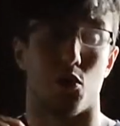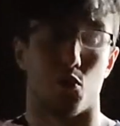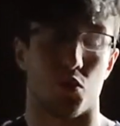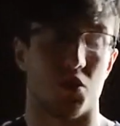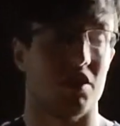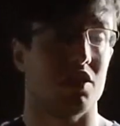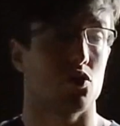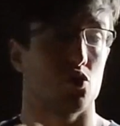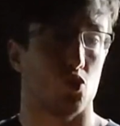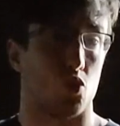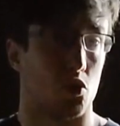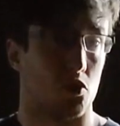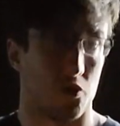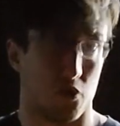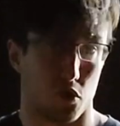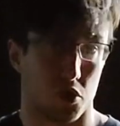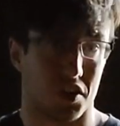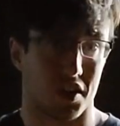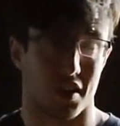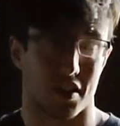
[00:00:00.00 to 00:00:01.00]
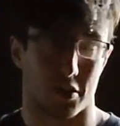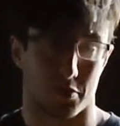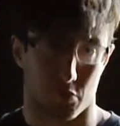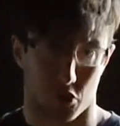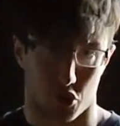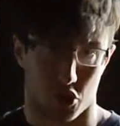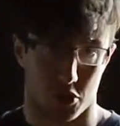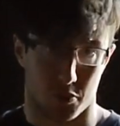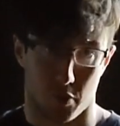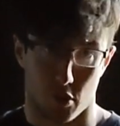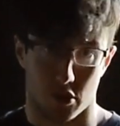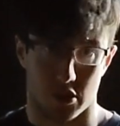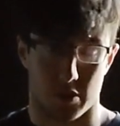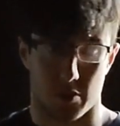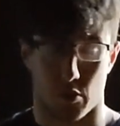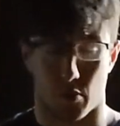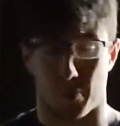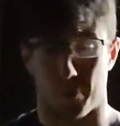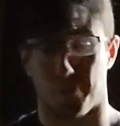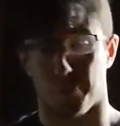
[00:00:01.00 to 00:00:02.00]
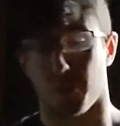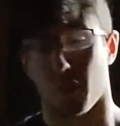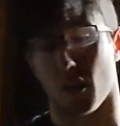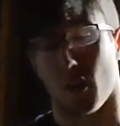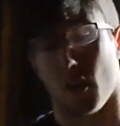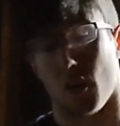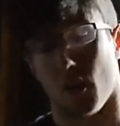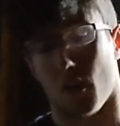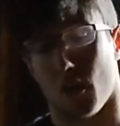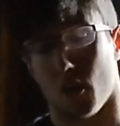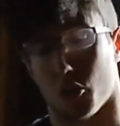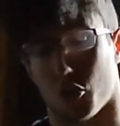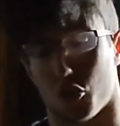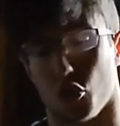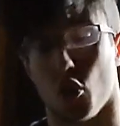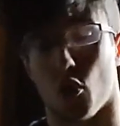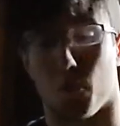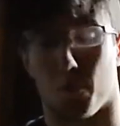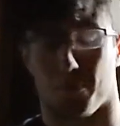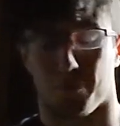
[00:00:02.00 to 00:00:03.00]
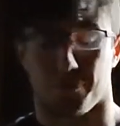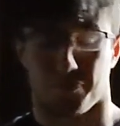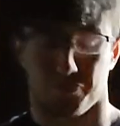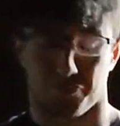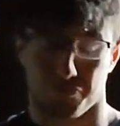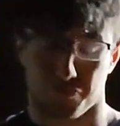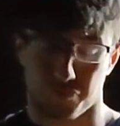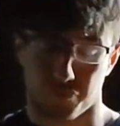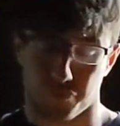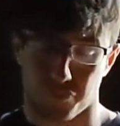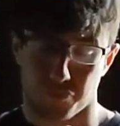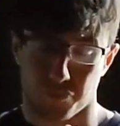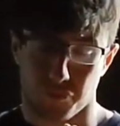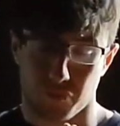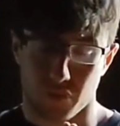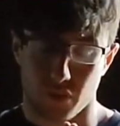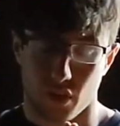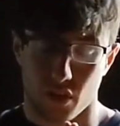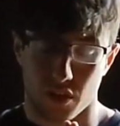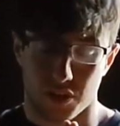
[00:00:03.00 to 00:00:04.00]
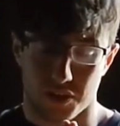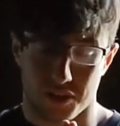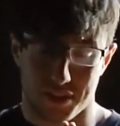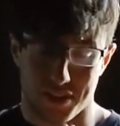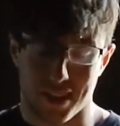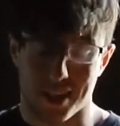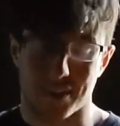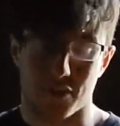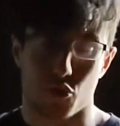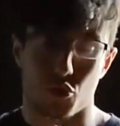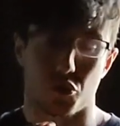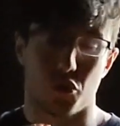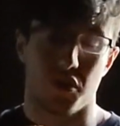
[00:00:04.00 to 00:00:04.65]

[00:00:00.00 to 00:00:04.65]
and we need to avoid that as much as possible. So that